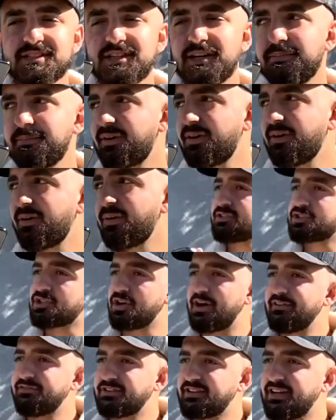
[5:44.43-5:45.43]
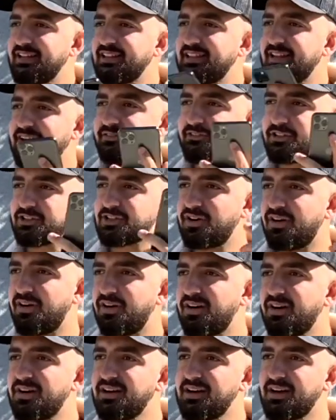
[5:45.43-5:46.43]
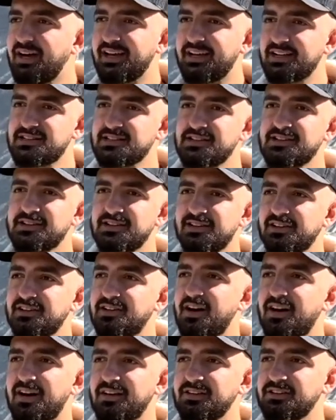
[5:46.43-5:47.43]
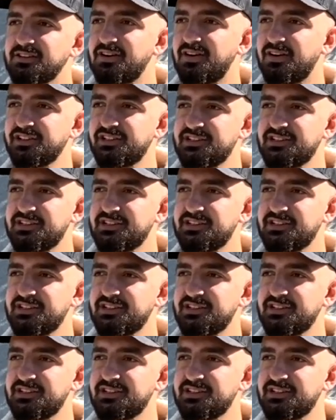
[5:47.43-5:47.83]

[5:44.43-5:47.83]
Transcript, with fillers: up, bro? So after I left the car, I guess the girl got out the car and she's